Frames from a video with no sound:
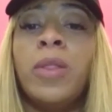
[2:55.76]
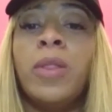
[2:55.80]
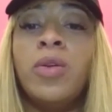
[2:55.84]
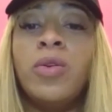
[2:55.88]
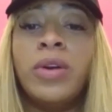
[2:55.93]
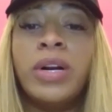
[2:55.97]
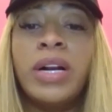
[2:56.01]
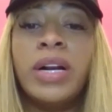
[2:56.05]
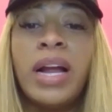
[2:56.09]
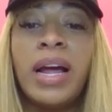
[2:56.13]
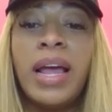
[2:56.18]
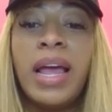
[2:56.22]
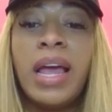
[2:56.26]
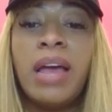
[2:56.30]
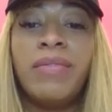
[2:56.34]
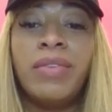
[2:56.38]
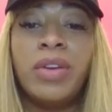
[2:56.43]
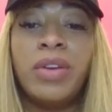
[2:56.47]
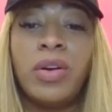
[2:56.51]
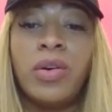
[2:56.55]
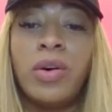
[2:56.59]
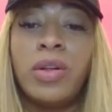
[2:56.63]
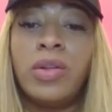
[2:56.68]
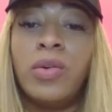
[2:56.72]
you're not
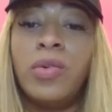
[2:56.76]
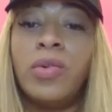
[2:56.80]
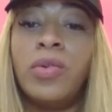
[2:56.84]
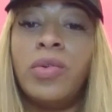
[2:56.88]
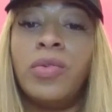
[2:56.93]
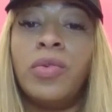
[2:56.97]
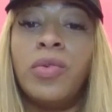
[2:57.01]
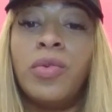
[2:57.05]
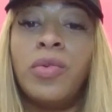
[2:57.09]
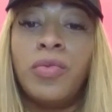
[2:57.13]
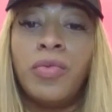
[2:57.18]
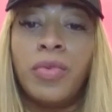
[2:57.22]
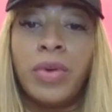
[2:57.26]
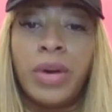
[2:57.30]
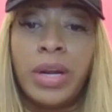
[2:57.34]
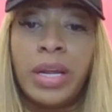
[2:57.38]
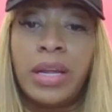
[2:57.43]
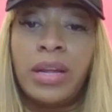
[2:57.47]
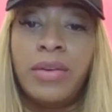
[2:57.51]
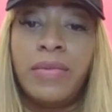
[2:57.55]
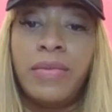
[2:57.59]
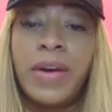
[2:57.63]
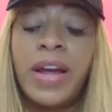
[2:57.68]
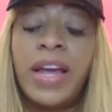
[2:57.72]
having all the
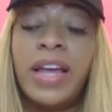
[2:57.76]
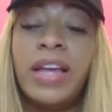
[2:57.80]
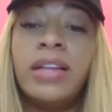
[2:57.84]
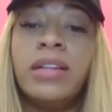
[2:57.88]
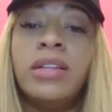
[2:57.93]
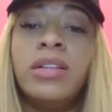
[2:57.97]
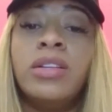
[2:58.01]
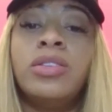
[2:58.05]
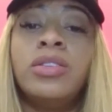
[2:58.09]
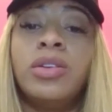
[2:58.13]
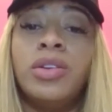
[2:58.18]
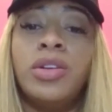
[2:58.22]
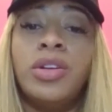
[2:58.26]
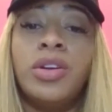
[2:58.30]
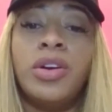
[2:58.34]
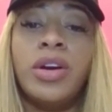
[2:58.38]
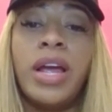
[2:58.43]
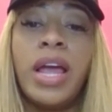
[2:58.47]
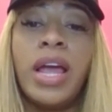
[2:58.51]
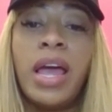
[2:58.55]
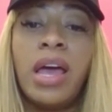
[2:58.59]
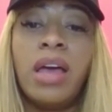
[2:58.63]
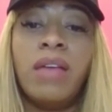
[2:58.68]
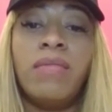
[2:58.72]
overhead, right? So you
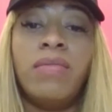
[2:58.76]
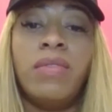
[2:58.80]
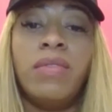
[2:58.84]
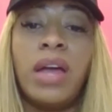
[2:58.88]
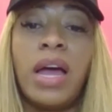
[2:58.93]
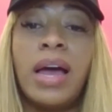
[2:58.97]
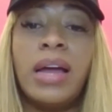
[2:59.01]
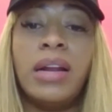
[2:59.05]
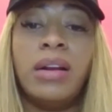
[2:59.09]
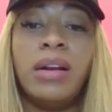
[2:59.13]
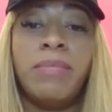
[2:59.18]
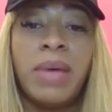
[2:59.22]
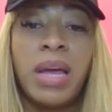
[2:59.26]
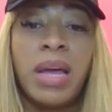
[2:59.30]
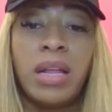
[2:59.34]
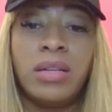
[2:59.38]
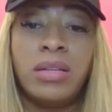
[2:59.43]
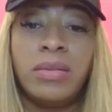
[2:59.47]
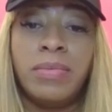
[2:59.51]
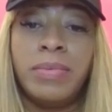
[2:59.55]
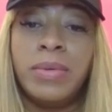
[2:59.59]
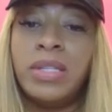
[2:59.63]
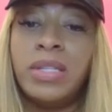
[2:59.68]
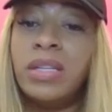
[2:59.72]
have the item at a
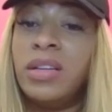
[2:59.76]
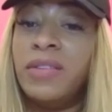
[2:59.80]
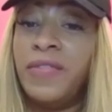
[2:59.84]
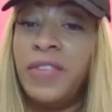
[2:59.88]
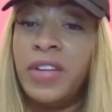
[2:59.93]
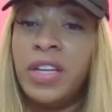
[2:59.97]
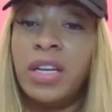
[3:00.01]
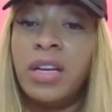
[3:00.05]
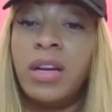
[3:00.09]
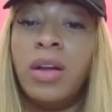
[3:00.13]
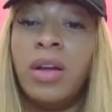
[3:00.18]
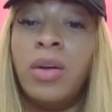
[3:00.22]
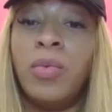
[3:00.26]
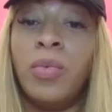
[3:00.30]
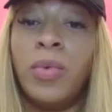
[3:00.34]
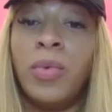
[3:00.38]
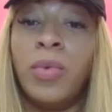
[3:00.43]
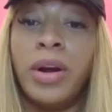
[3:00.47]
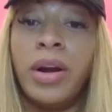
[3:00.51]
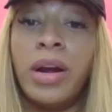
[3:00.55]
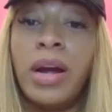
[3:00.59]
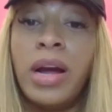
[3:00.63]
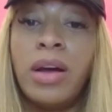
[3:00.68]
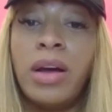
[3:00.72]
specific
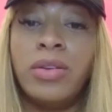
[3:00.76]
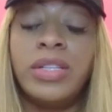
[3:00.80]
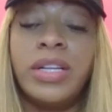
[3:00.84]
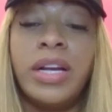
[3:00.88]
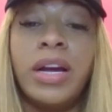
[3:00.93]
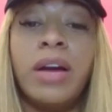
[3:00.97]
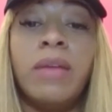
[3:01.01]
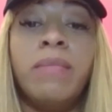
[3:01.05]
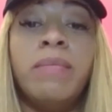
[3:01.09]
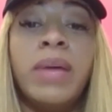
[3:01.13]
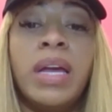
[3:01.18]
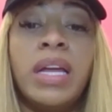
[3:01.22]
warehouse. They'll